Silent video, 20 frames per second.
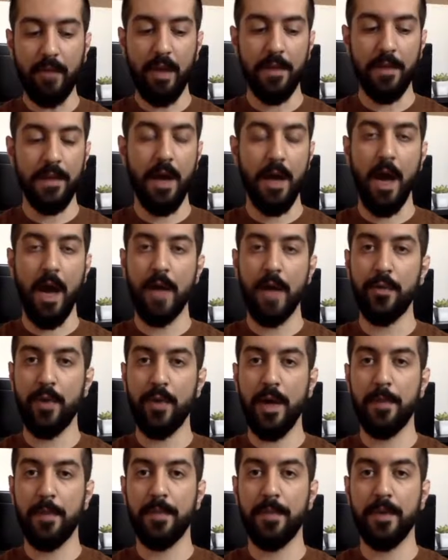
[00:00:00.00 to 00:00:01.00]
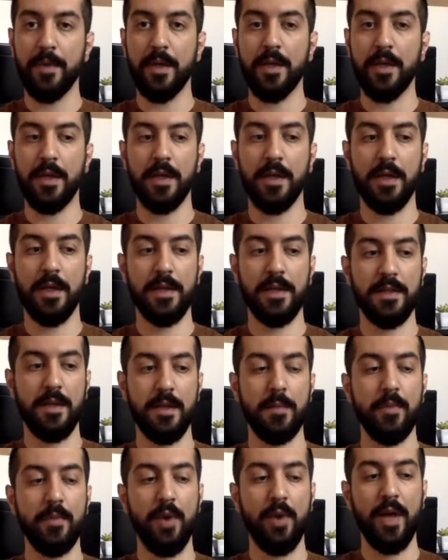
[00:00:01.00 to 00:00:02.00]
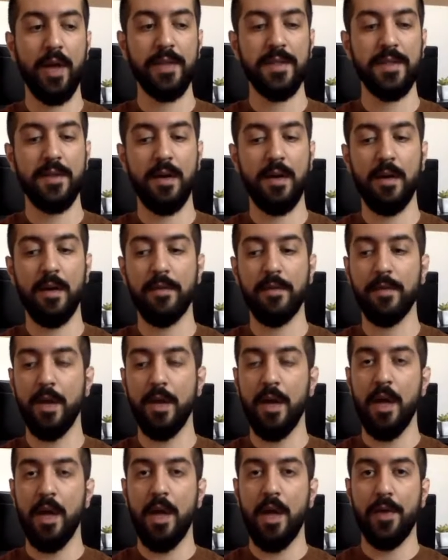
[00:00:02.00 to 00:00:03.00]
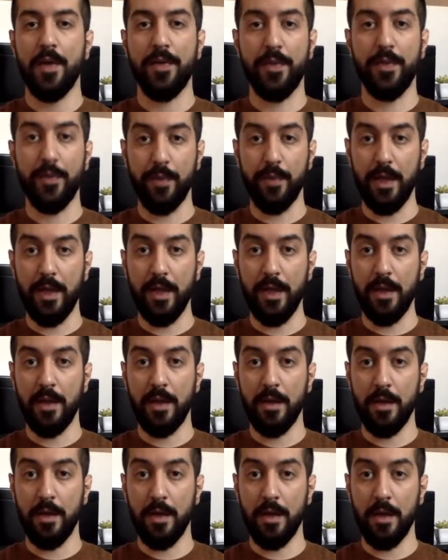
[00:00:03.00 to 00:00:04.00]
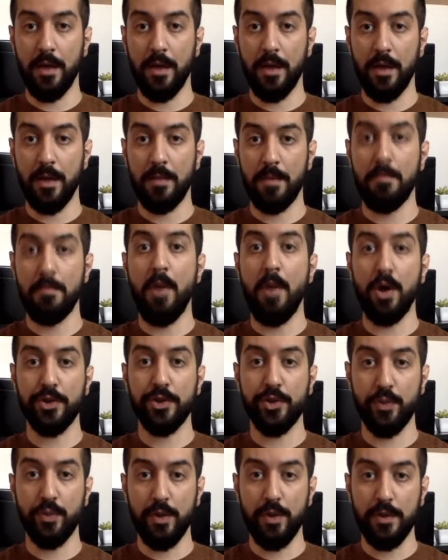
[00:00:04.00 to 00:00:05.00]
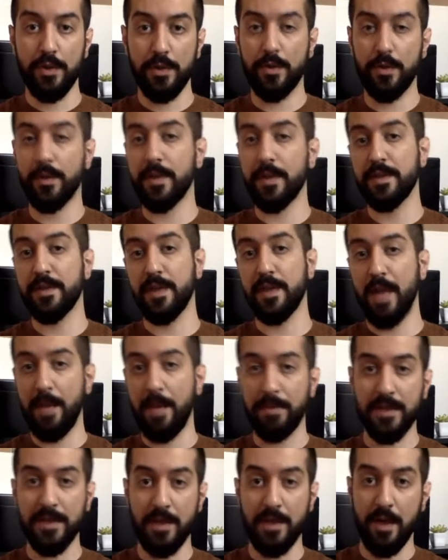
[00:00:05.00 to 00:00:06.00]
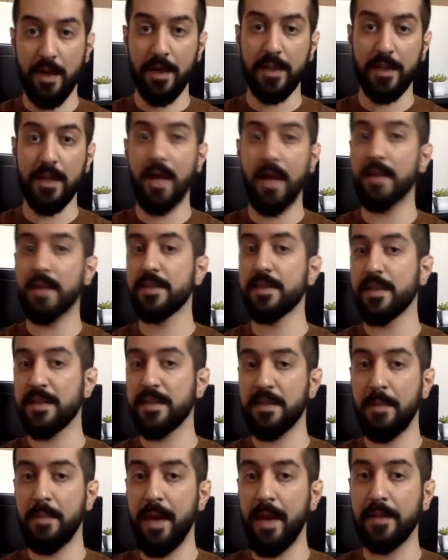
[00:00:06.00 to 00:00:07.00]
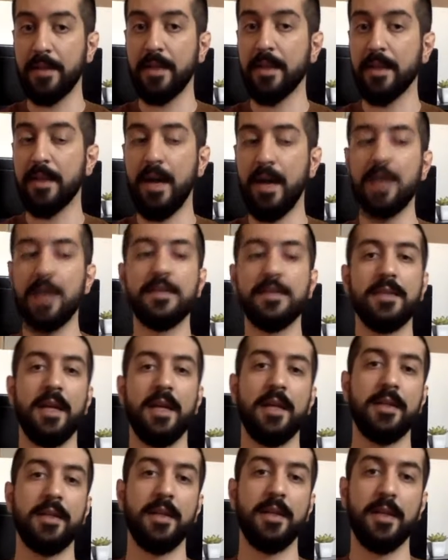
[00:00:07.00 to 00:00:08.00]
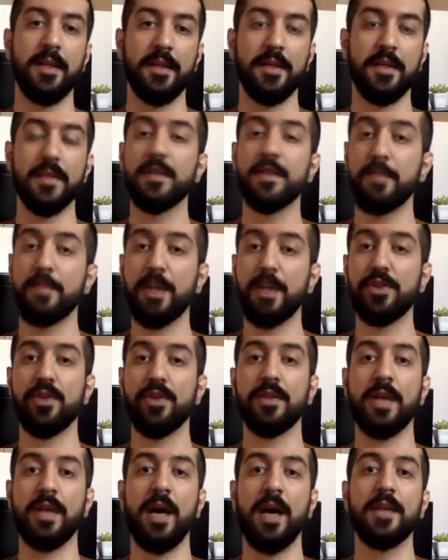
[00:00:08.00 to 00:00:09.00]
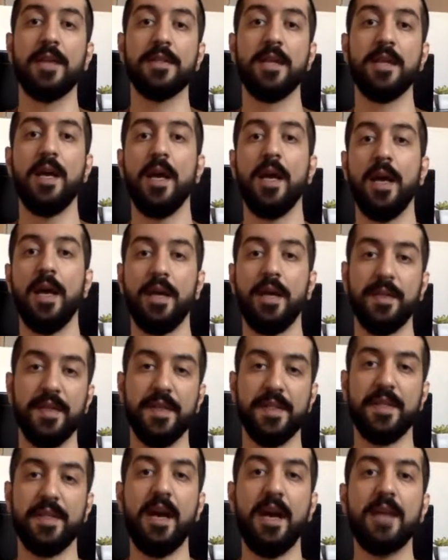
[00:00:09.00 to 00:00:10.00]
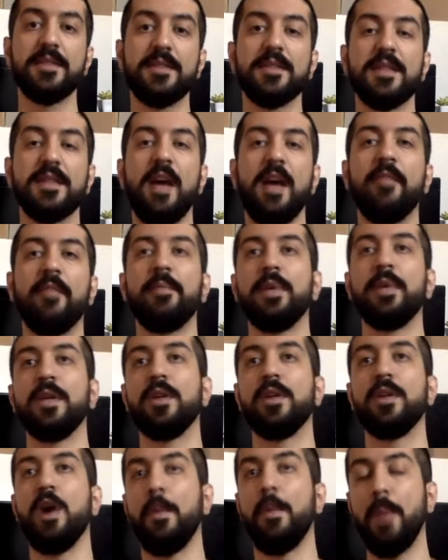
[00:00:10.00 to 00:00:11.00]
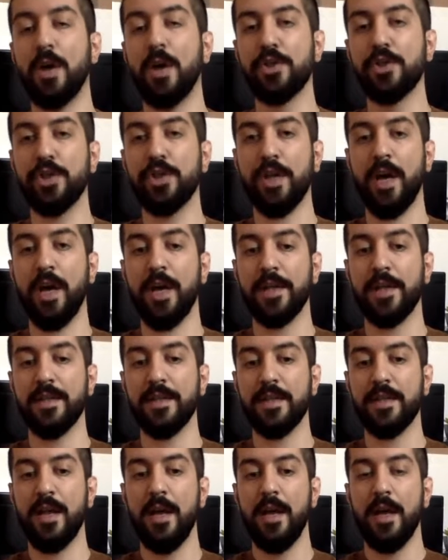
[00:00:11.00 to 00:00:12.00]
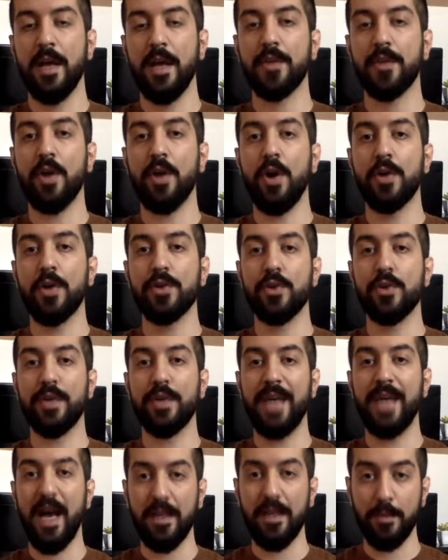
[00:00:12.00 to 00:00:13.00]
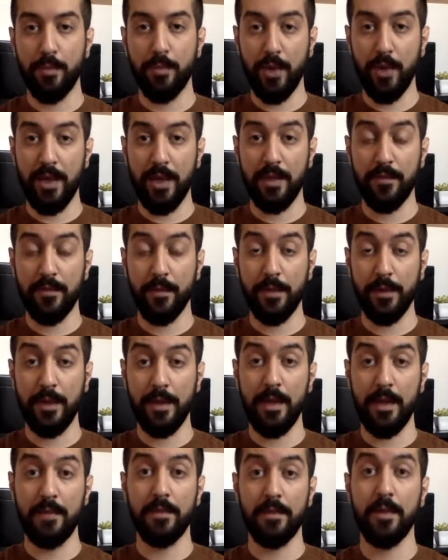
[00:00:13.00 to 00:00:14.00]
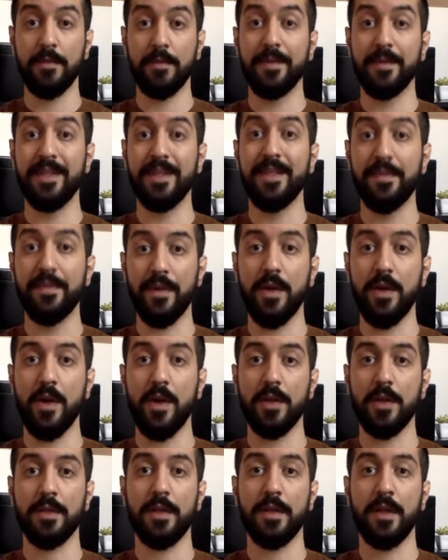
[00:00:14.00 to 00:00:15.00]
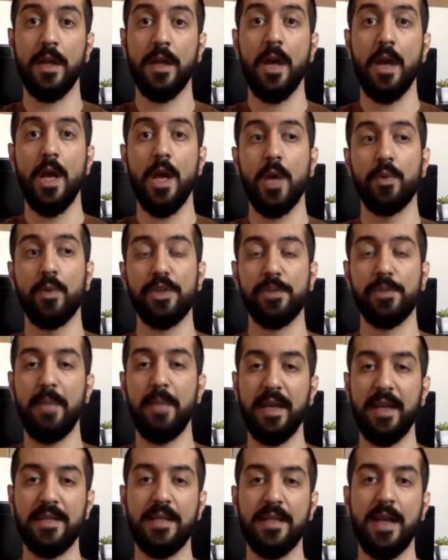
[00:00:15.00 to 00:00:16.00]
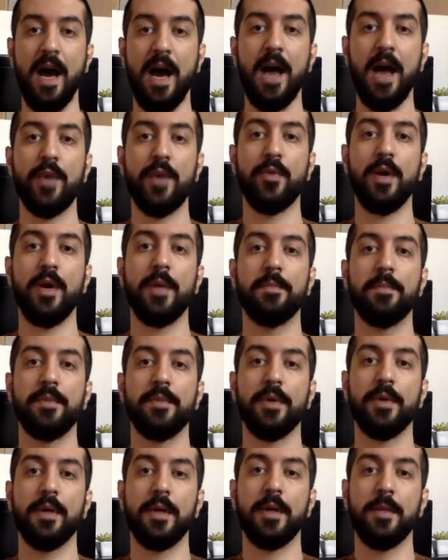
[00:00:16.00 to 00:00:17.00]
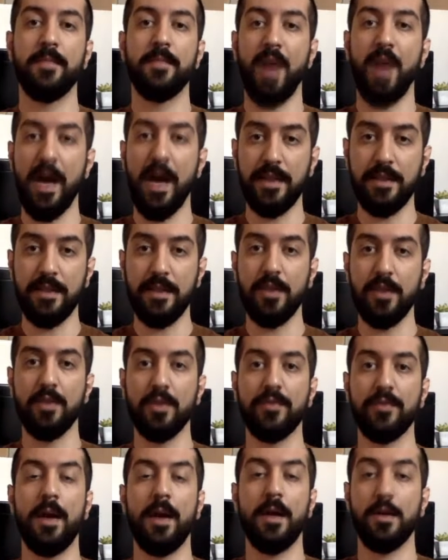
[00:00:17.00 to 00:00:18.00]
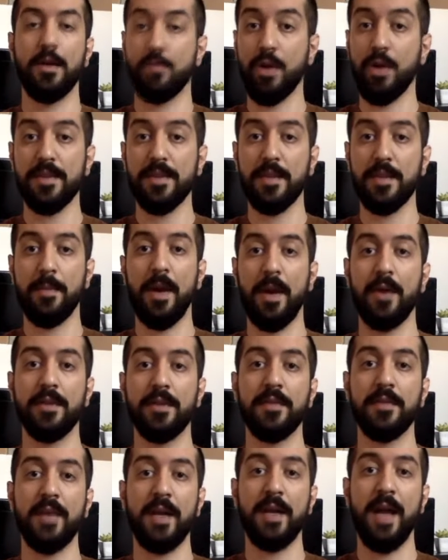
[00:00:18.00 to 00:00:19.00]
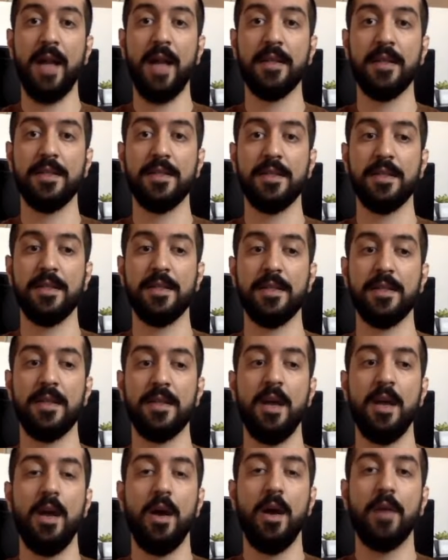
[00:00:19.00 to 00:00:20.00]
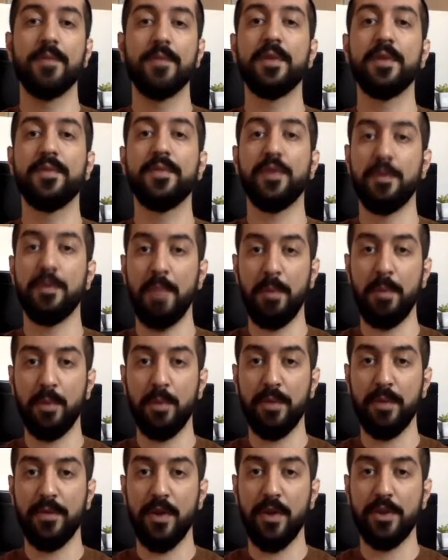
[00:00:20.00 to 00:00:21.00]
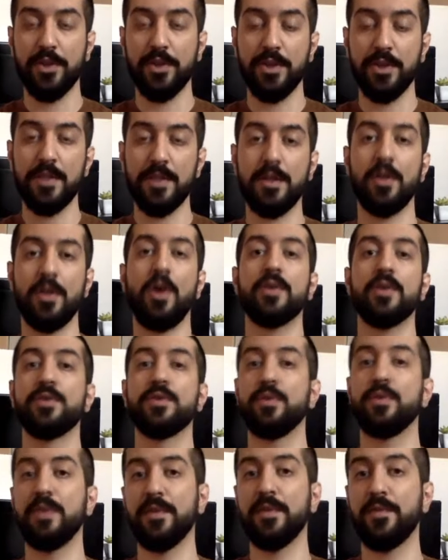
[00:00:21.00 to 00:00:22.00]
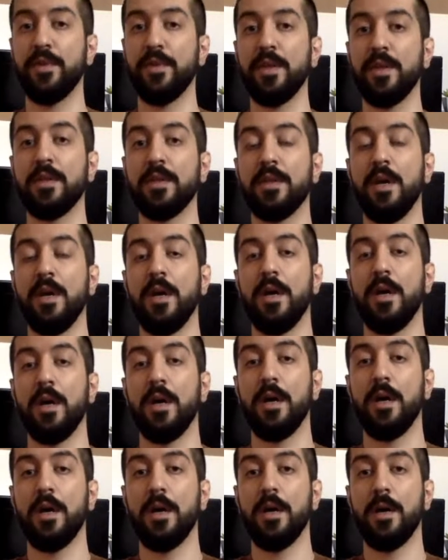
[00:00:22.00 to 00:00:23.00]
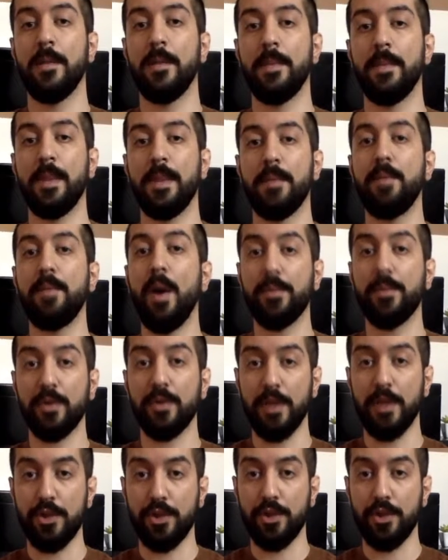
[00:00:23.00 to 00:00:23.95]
The iREP is comprised of three modules. So there's an episodic task, a semantic task, and a spatial task. And these tasks have been homogenized and also calibrated for the level of difficulty, which makes the iREP ideal for cross-comparative analyses of different memory functions and also different population